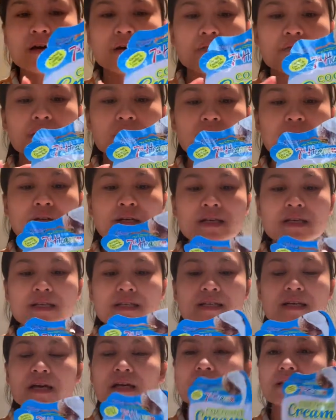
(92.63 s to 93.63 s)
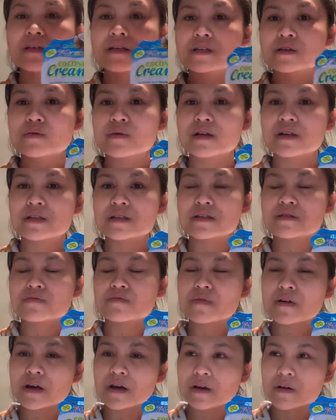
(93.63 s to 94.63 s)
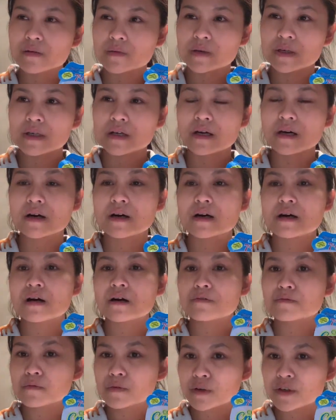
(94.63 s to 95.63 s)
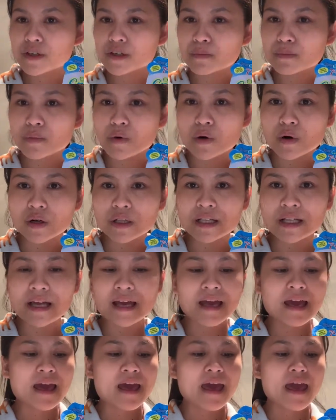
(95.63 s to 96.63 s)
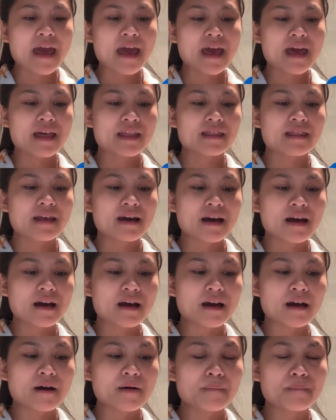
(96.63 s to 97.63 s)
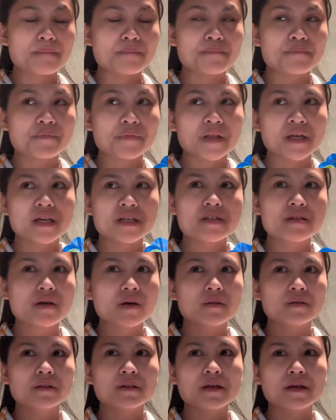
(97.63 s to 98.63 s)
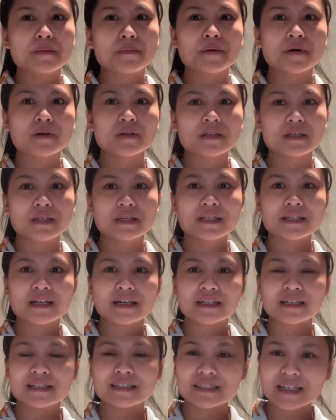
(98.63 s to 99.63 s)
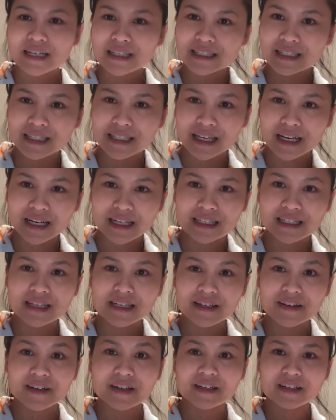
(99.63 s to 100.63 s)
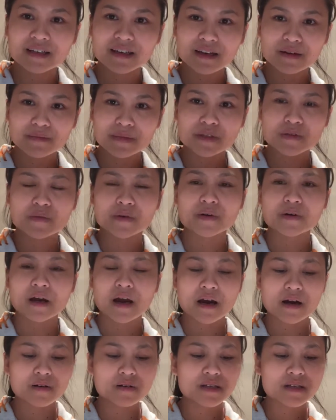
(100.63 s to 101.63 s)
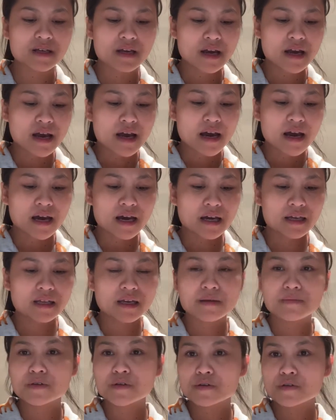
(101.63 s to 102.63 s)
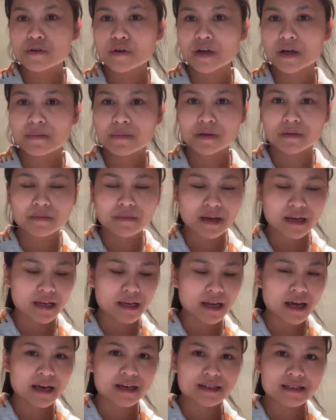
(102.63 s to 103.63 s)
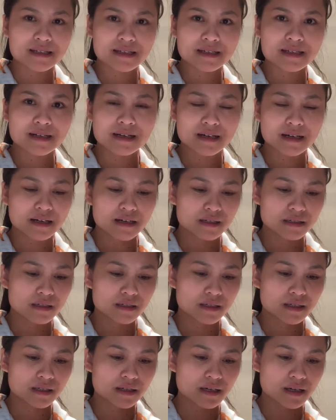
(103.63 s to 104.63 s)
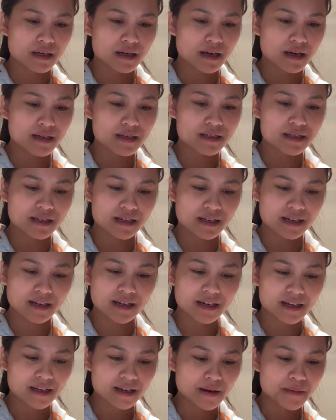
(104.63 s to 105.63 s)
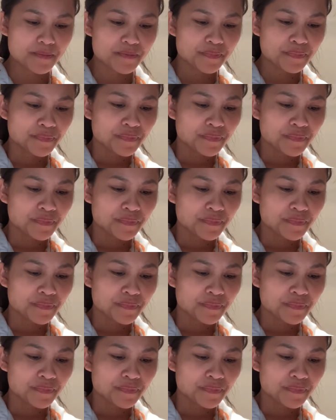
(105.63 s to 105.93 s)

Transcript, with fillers: Very easy, and this one, it's very affordable, and it's only about $3.99 here in Chemist Warehouse. And I'm so sorry about my lighting, talaga guys, talaga yan.